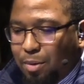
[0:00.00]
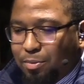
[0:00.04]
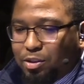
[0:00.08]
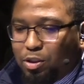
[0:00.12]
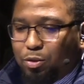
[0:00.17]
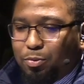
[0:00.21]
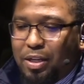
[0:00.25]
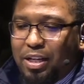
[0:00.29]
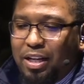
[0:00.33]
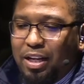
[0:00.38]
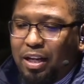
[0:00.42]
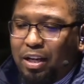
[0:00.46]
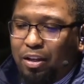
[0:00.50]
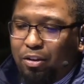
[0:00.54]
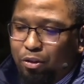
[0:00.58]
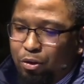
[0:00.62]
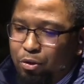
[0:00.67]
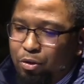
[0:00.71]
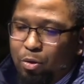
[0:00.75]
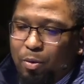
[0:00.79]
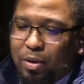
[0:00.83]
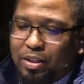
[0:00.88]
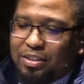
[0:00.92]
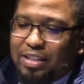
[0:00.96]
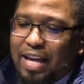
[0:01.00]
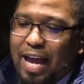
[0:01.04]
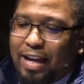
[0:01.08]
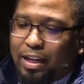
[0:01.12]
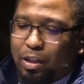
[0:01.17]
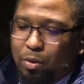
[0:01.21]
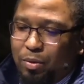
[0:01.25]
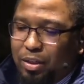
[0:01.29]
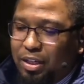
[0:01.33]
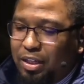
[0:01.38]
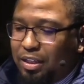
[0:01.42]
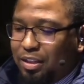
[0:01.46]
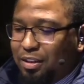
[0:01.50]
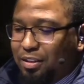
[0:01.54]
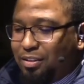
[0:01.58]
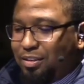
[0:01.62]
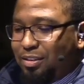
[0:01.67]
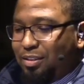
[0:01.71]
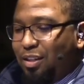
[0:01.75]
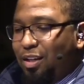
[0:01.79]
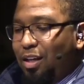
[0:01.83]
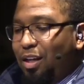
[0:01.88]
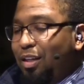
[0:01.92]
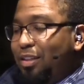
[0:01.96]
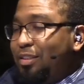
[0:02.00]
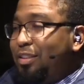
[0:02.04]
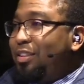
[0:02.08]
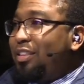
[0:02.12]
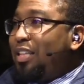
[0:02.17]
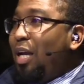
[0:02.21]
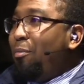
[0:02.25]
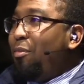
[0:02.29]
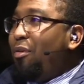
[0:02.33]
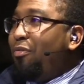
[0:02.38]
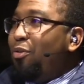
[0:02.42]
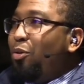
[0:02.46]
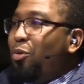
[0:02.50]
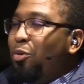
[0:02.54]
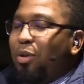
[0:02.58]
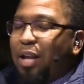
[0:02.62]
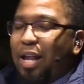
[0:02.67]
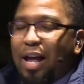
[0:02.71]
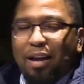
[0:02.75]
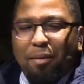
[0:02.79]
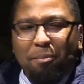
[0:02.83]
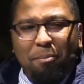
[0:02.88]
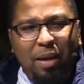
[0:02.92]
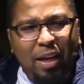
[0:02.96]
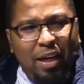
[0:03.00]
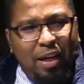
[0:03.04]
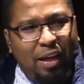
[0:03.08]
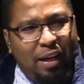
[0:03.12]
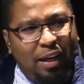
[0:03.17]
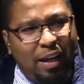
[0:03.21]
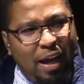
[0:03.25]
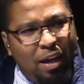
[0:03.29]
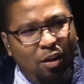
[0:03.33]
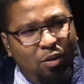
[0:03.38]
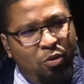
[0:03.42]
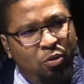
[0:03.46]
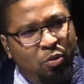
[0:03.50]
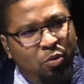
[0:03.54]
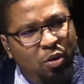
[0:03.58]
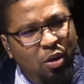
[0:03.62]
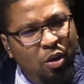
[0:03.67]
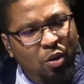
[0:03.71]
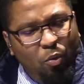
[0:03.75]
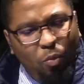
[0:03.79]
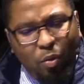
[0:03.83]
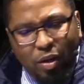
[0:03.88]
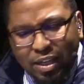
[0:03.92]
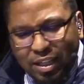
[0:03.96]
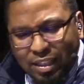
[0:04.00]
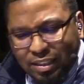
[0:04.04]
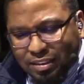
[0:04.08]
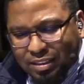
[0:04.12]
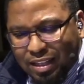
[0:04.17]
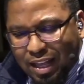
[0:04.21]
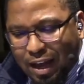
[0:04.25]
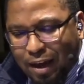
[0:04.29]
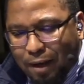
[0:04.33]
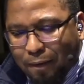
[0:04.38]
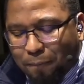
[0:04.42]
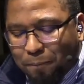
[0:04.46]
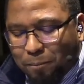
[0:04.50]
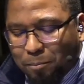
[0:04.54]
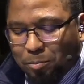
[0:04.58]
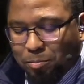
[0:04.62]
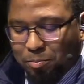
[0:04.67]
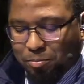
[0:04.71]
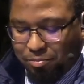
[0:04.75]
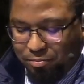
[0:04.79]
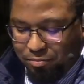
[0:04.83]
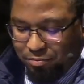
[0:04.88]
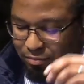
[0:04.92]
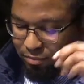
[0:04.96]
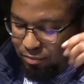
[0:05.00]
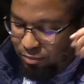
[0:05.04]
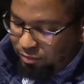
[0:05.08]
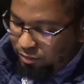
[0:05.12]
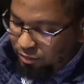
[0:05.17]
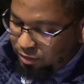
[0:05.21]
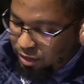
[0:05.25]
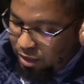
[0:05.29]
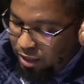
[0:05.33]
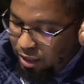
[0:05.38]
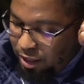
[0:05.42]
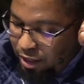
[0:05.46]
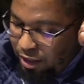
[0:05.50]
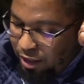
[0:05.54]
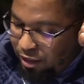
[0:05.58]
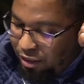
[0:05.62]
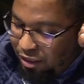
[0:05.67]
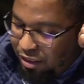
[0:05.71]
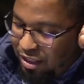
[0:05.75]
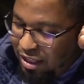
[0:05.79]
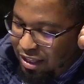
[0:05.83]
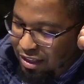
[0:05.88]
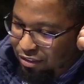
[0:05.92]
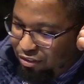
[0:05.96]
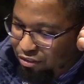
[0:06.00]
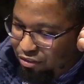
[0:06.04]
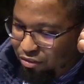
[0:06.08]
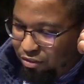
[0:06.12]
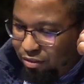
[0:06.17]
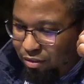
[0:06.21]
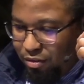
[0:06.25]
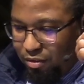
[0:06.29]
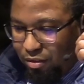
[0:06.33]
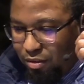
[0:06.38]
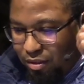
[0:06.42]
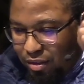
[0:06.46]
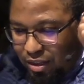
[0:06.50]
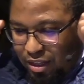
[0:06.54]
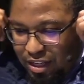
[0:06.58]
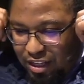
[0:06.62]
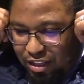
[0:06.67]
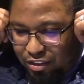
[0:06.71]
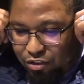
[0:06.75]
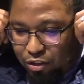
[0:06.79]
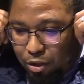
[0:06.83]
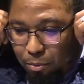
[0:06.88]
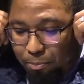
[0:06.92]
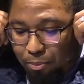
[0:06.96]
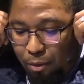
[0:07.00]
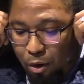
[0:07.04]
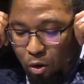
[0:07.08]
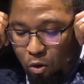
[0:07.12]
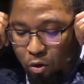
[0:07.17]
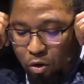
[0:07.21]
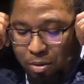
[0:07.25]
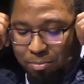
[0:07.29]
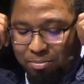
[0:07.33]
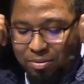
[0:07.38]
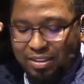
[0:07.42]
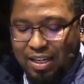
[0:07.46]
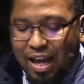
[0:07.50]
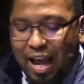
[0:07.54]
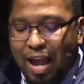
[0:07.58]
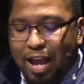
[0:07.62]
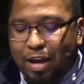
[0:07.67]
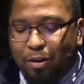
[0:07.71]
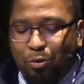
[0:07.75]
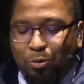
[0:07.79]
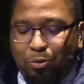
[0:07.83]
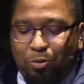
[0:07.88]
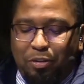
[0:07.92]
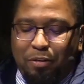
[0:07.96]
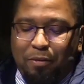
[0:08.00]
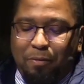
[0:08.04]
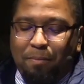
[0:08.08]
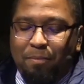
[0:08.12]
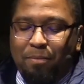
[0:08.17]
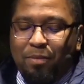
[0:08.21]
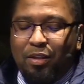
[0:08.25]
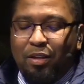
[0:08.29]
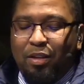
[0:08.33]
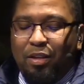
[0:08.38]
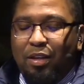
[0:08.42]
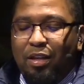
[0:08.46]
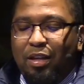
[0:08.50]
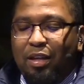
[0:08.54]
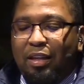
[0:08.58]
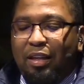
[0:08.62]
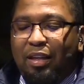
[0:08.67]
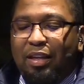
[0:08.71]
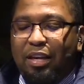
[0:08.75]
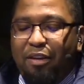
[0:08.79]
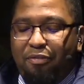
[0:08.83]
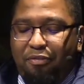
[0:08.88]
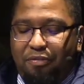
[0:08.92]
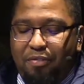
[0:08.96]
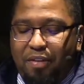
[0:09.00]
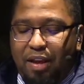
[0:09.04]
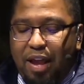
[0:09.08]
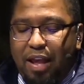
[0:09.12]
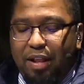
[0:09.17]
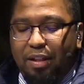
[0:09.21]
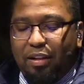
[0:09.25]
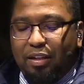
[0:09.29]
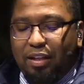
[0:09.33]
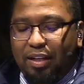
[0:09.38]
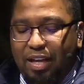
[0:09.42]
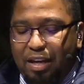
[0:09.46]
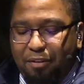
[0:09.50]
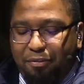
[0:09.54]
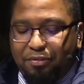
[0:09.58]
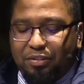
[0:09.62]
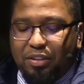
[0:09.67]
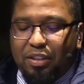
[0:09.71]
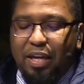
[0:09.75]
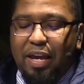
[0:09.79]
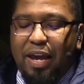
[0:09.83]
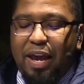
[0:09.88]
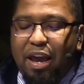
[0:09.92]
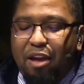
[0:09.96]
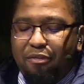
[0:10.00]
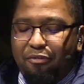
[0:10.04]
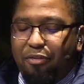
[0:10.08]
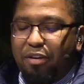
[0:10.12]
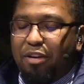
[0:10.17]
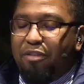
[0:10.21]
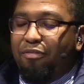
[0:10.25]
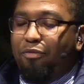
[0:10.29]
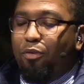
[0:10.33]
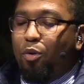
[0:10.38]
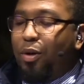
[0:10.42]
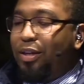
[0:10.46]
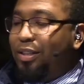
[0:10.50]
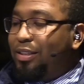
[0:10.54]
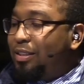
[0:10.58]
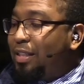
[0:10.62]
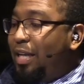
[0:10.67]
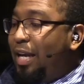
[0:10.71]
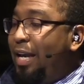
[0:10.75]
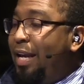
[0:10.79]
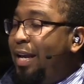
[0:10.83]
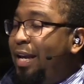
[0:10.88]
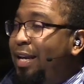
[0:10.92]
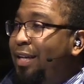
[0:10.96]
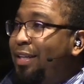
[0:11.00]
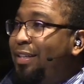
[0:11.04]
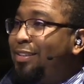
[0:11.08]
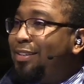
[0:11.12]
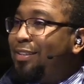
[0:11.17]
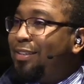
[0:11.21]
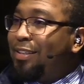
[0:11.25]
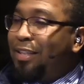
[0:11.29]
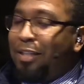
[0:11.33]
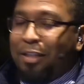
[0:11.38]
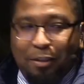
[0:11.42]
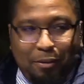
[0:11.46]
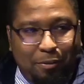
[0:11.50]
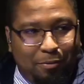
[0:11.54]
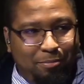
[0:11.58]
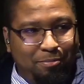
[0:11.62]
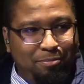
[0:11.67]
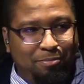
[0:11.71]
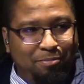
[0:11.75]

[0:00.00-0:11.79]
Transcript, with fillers: I was reading it, you know exactly what it is. Some of you are like, man, I don't know. What is that? This is the poem titled Lift, Lift Every Voice and Sing.